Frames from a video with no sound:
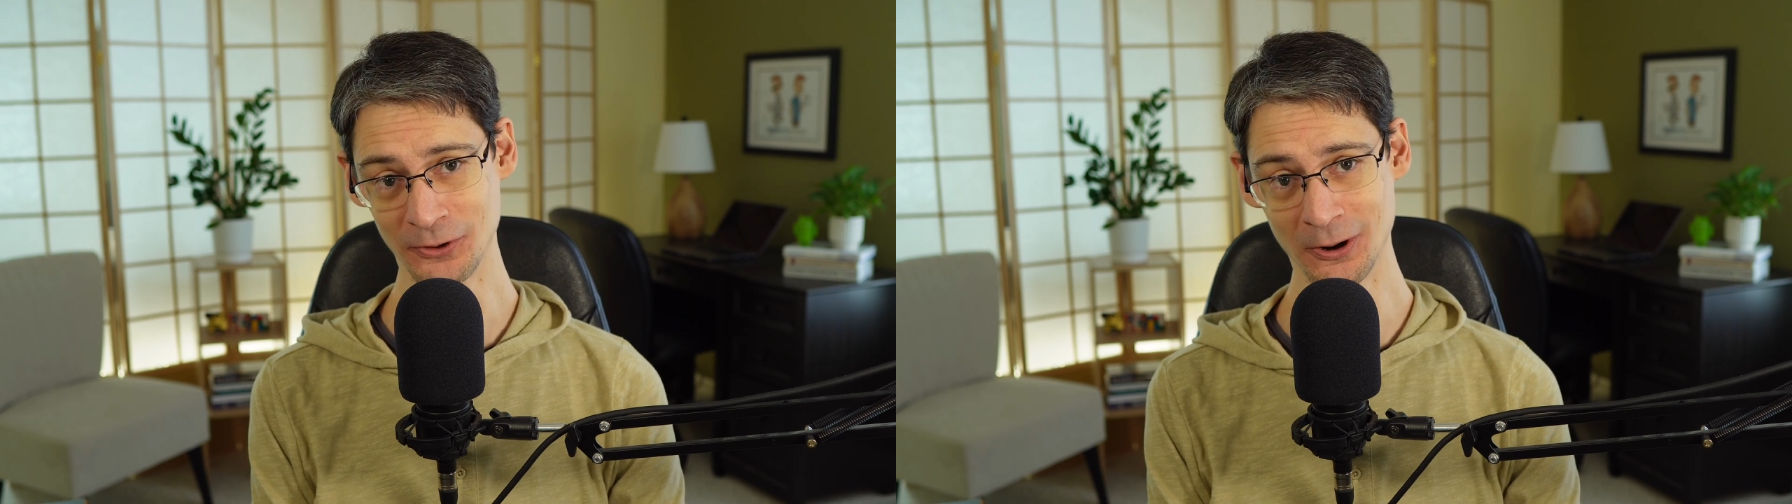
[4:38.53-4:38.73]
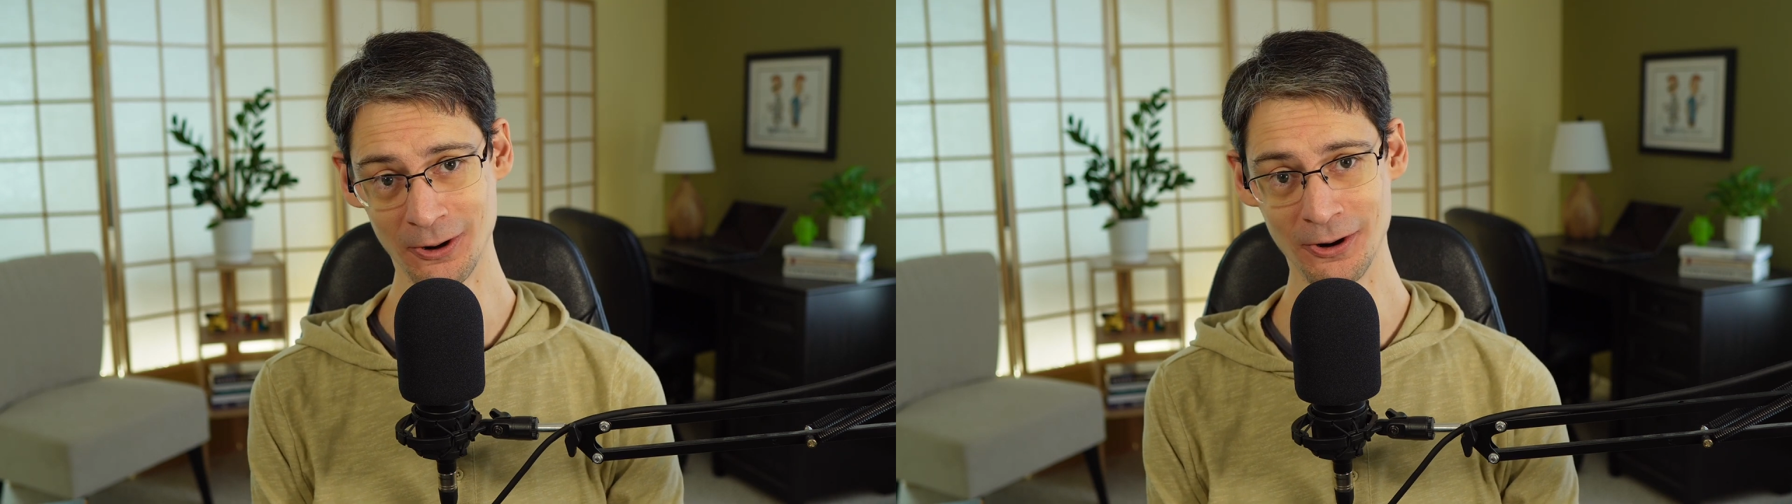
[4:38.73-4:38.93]

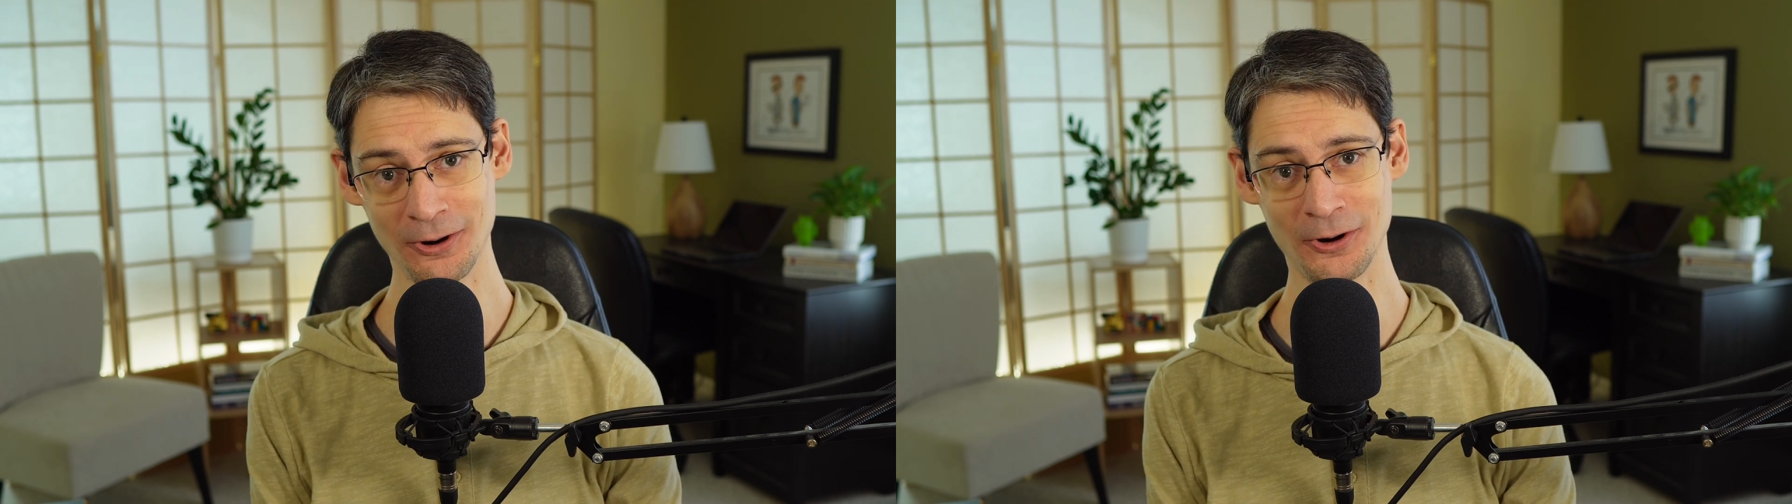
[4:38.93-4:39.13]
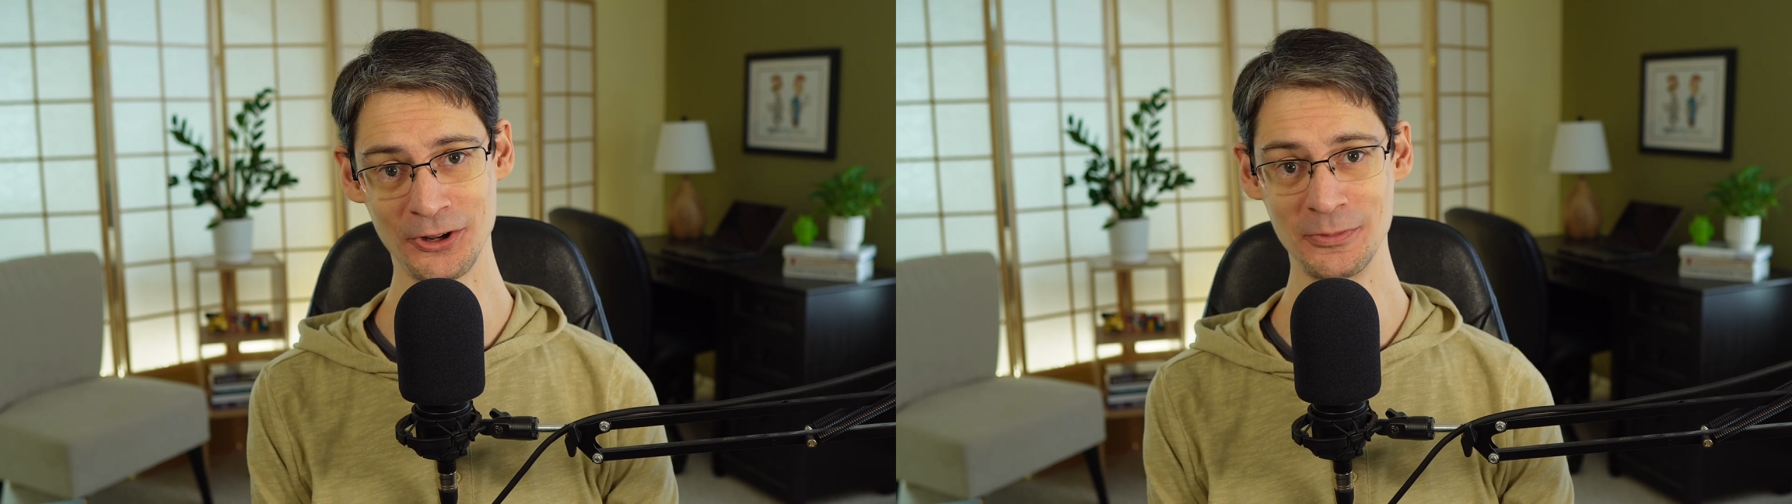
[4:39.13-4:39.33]
of
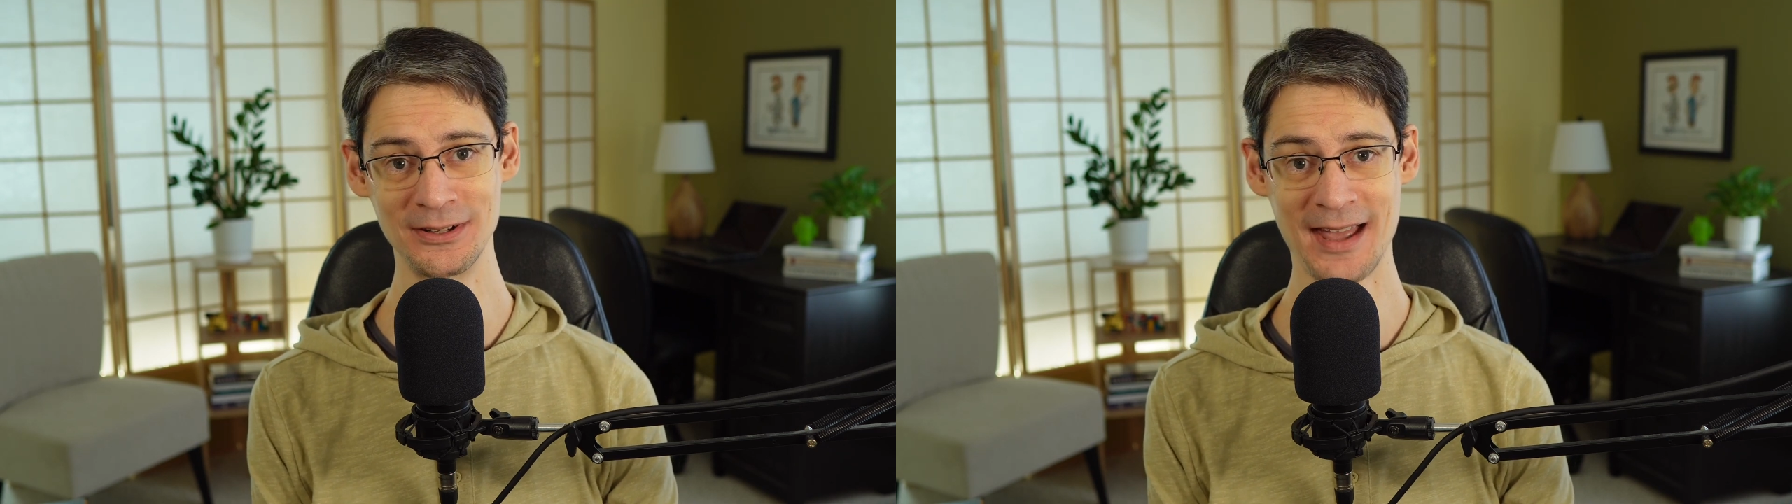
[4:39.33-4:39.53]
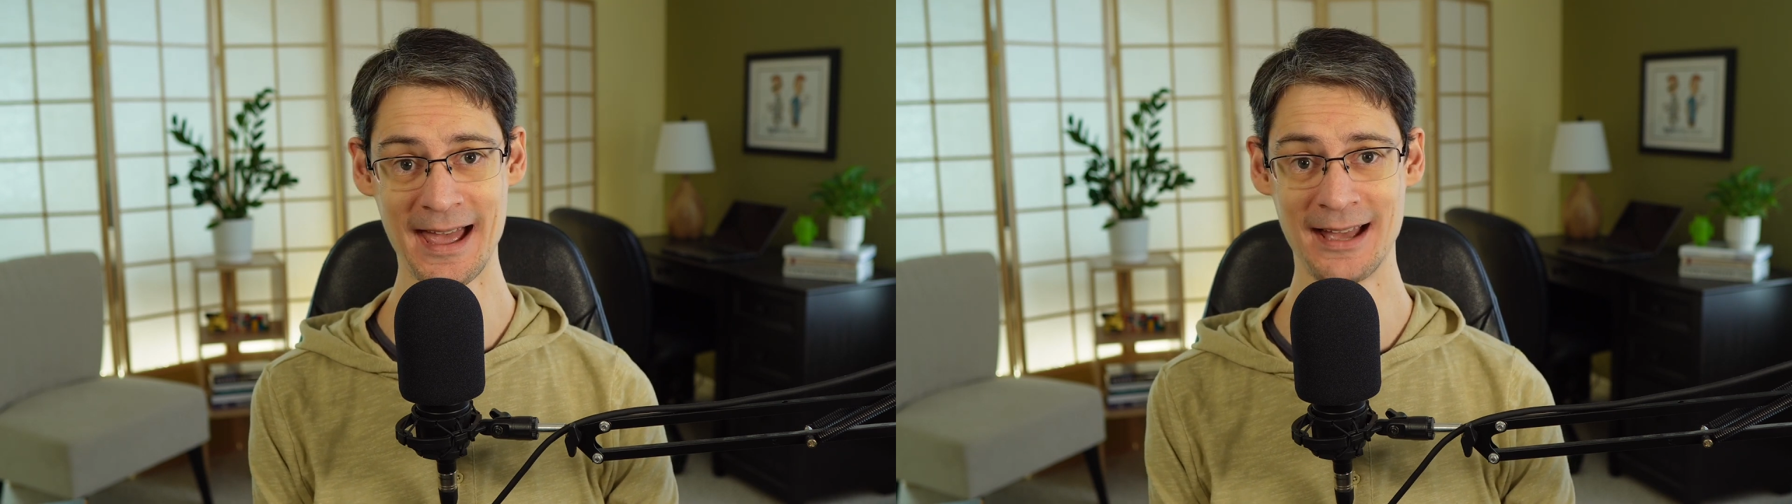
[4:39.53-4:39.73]
our argument